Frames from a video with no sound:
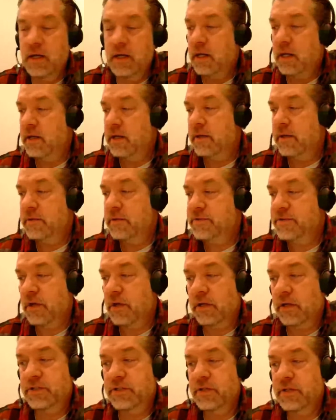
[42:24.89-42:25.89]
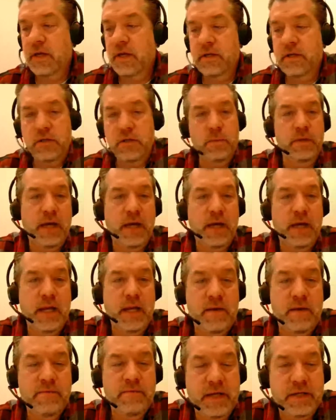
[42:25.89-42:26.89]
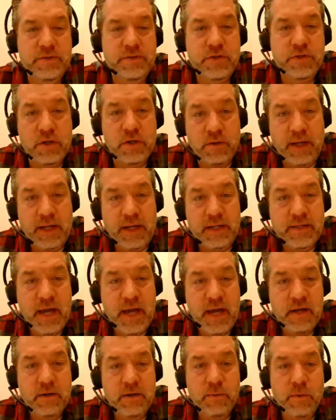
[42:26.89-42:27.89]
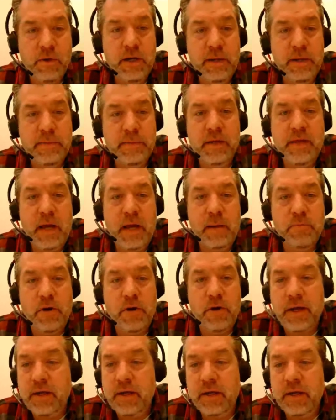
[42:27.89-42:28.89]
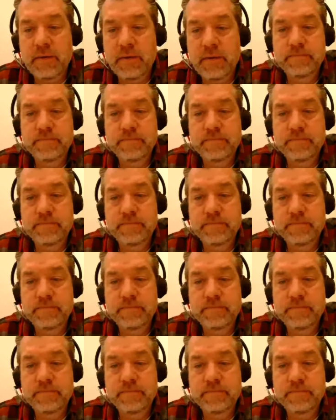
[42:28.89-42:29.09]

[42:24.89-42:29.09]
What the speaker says: is such that you will not have an external antenna to worry about that breaking.